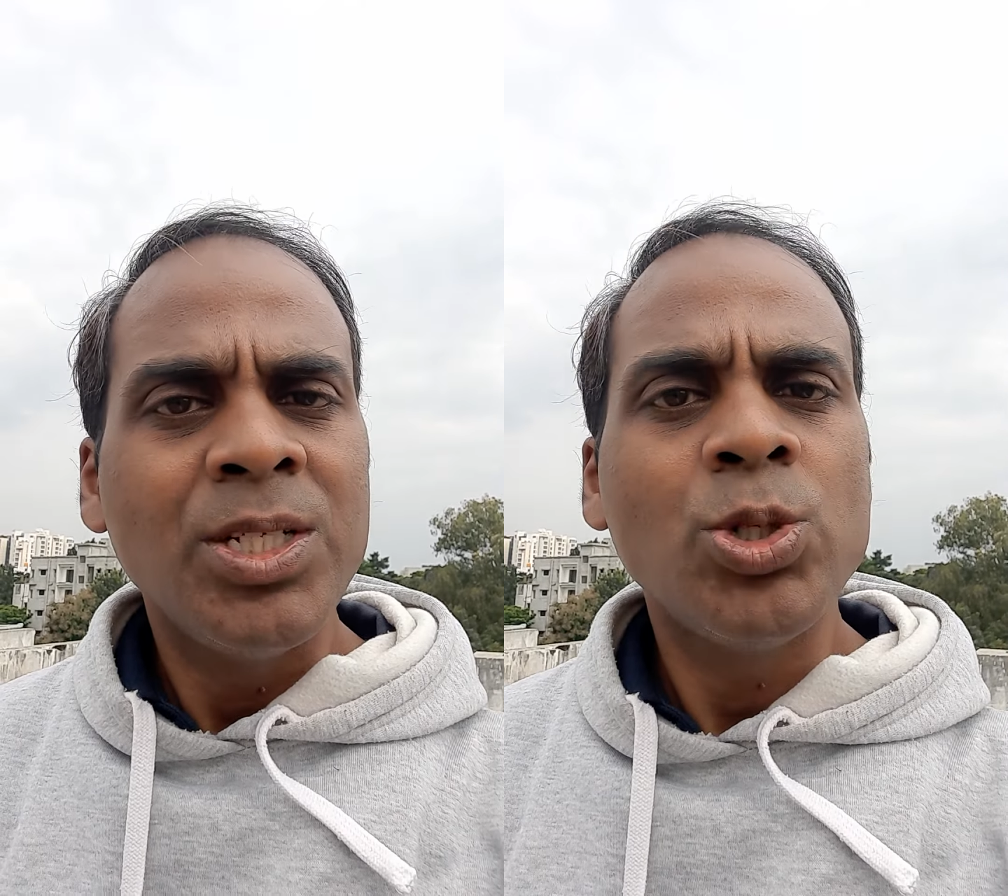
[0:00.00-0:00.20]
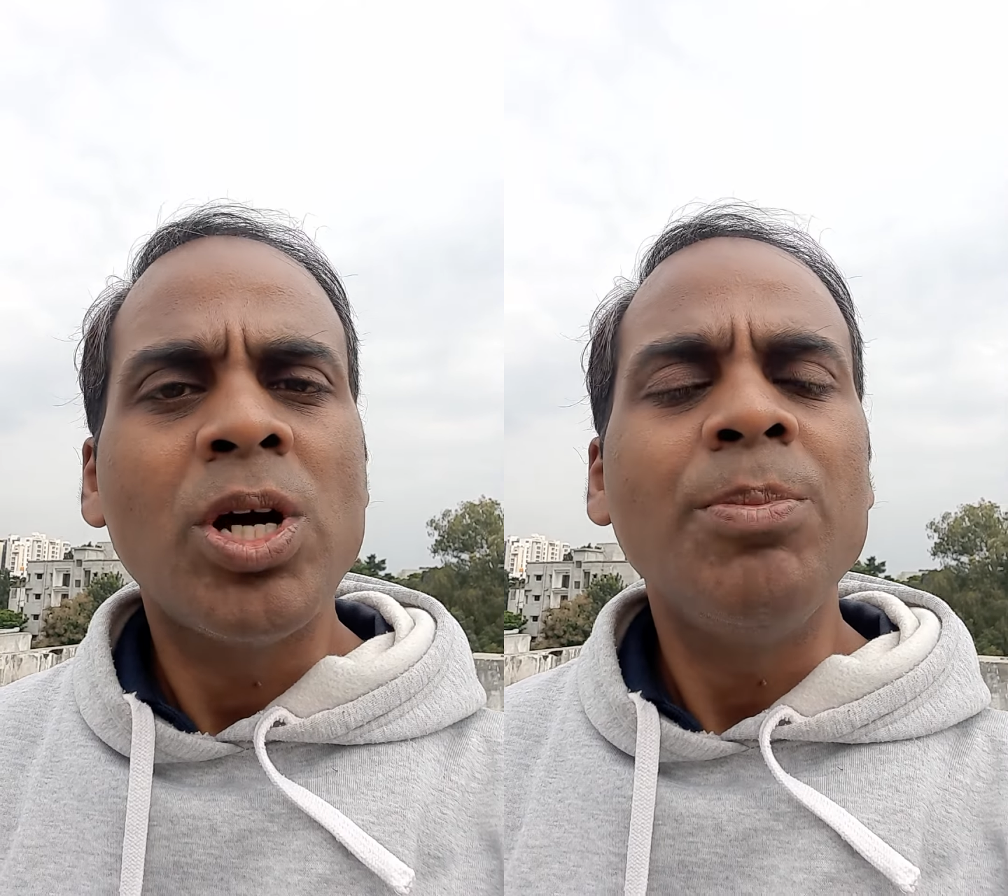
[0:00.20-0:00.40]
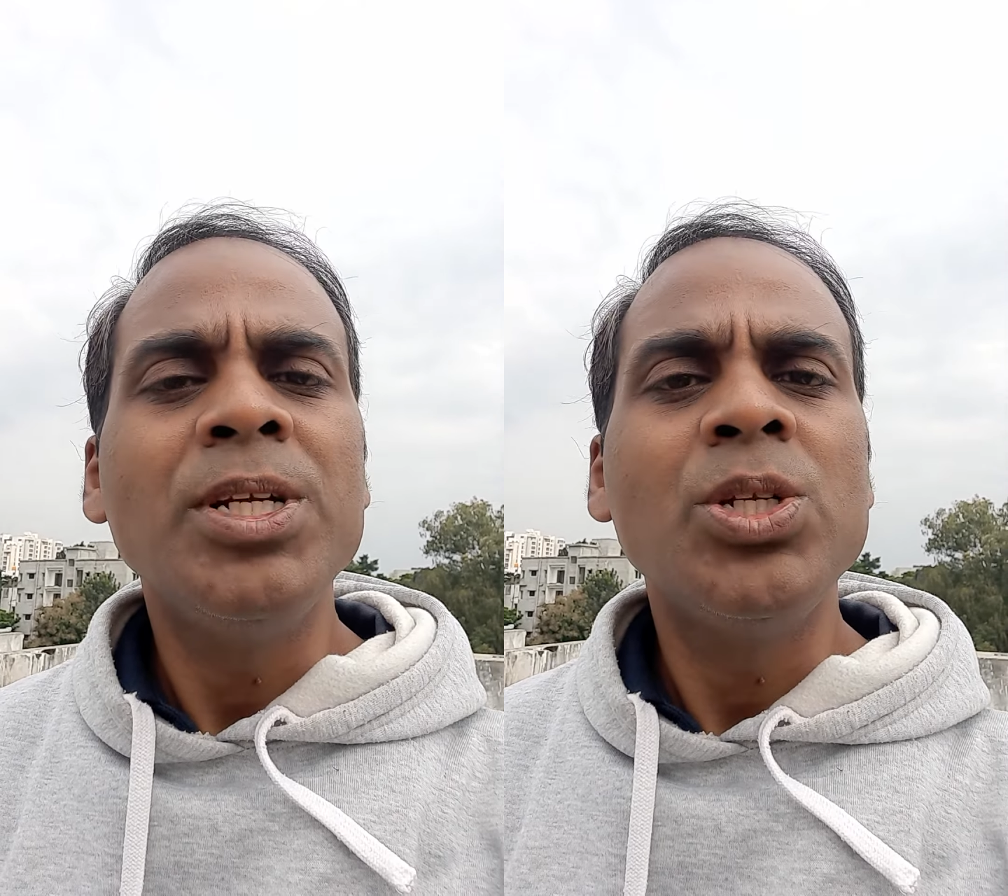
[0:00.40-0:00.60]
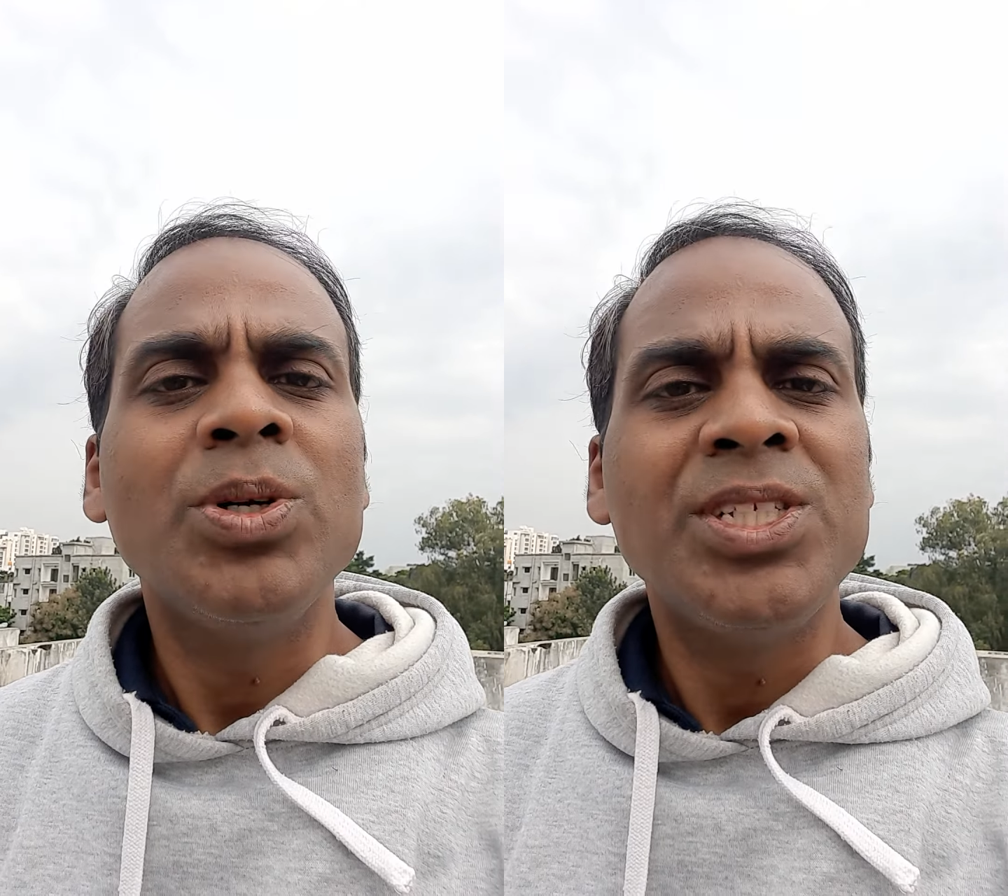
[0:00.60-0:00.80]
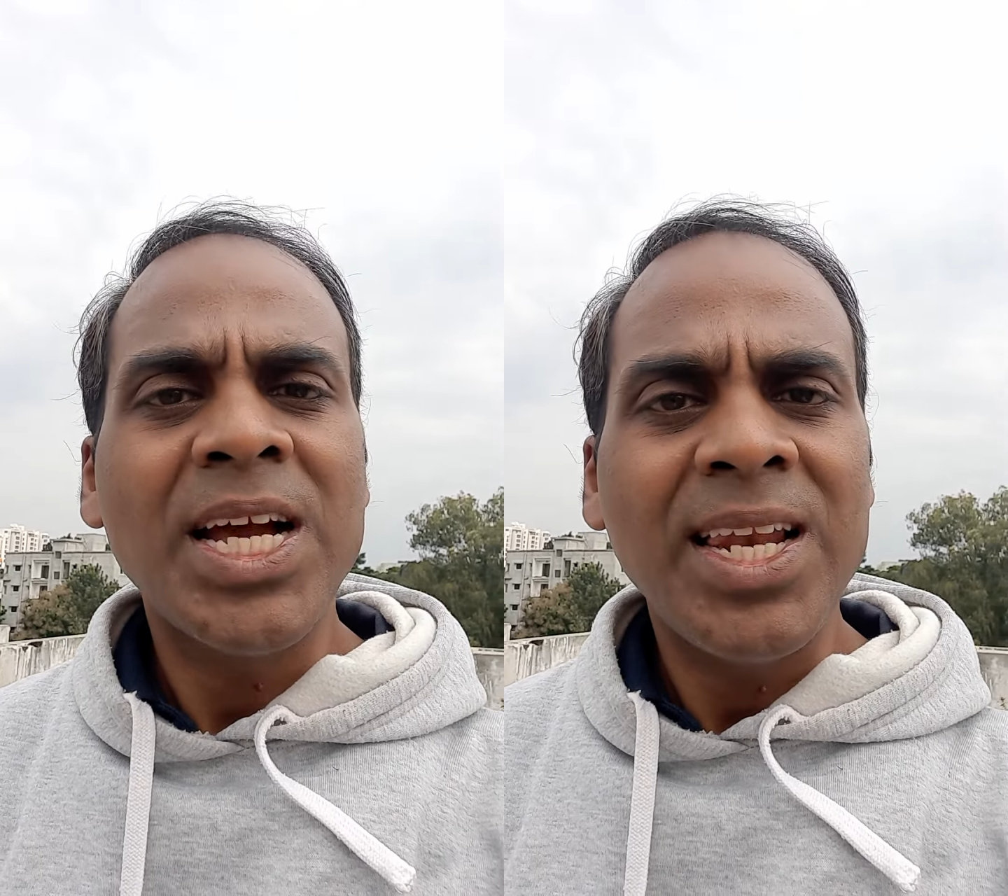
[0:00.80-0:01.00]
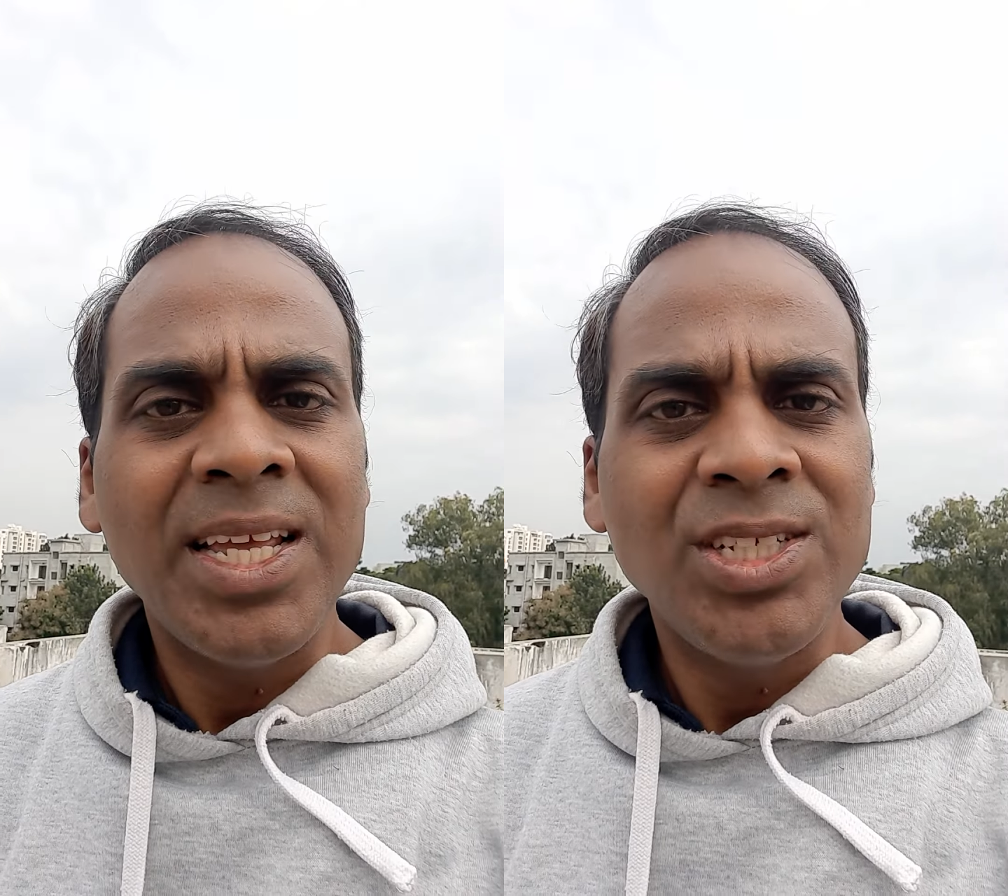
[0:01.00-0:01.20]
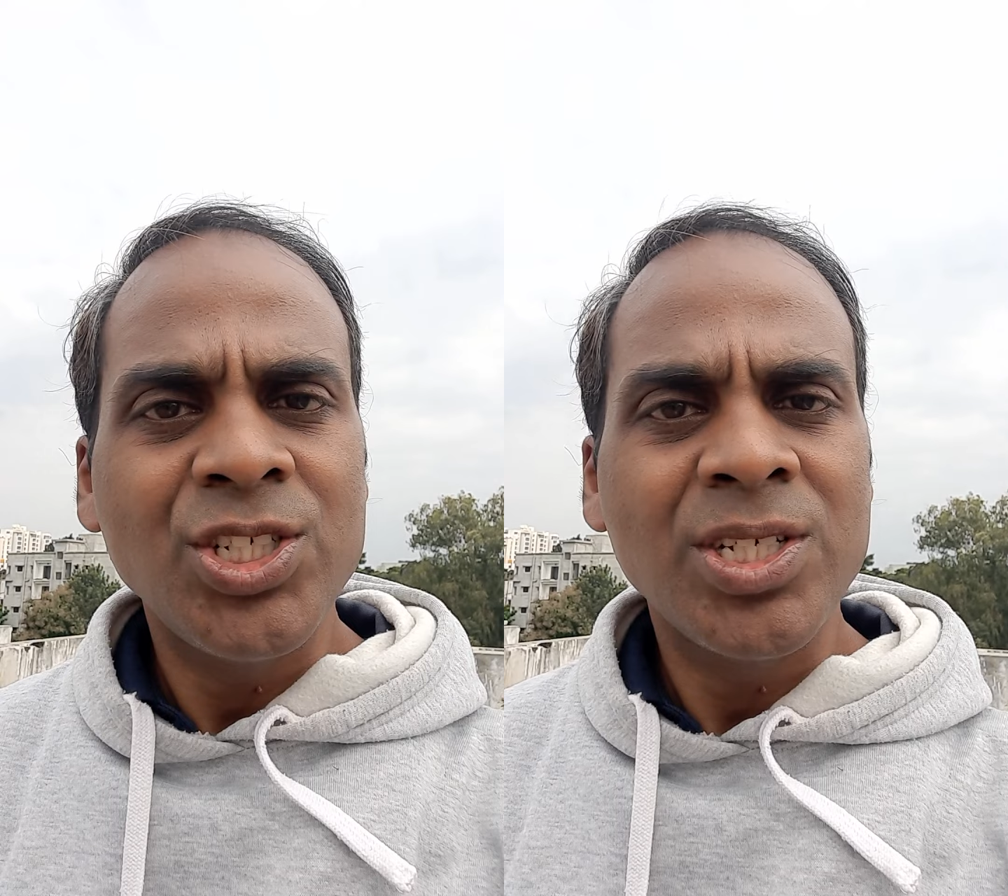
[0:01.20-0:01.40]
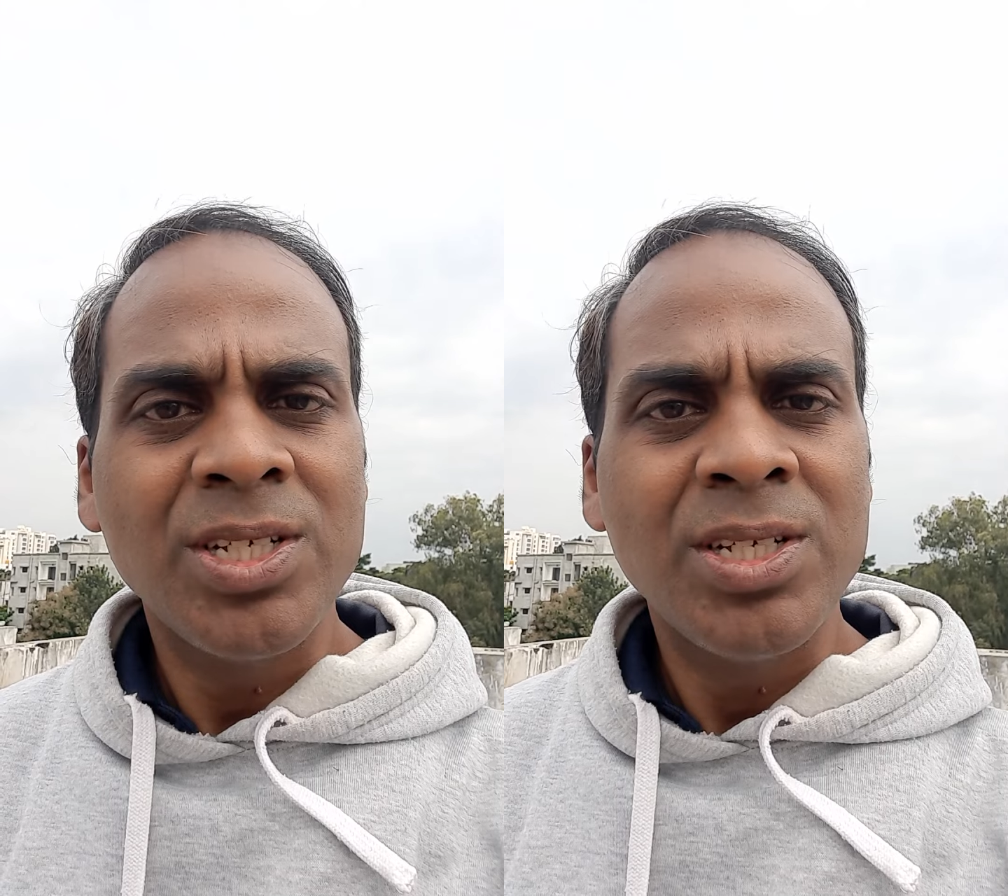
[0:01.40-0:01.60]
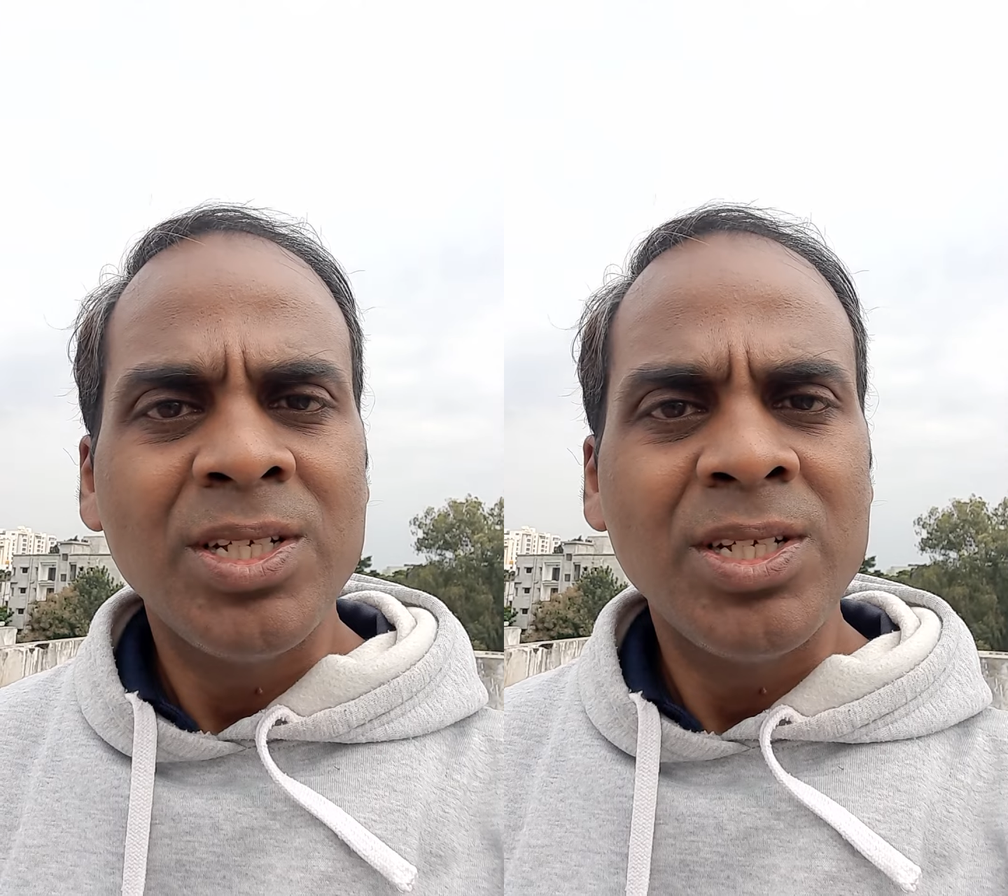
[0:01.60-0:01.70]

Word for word: to commit to a challenge